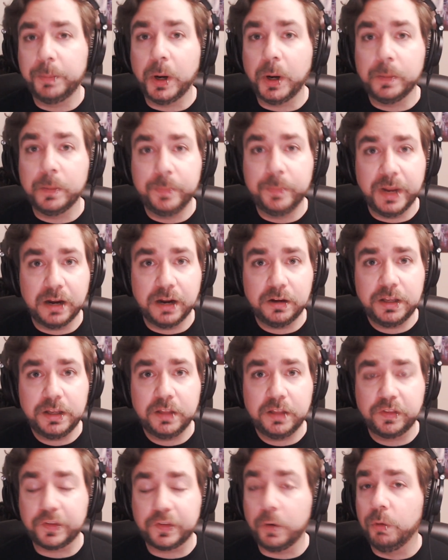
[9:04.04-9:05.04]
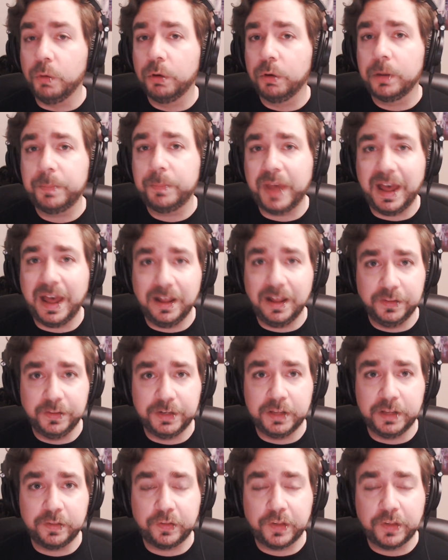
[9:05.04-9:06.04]
for barbarians or
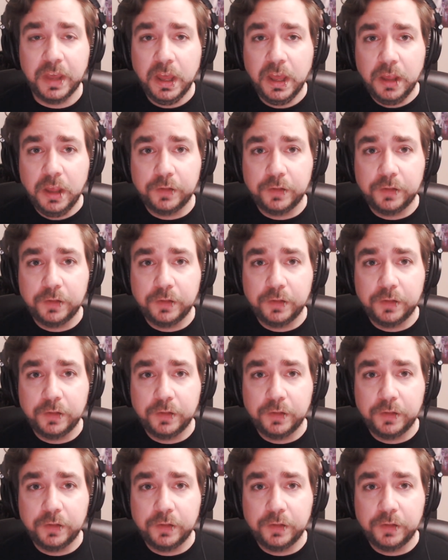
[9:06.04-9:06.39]
paladins,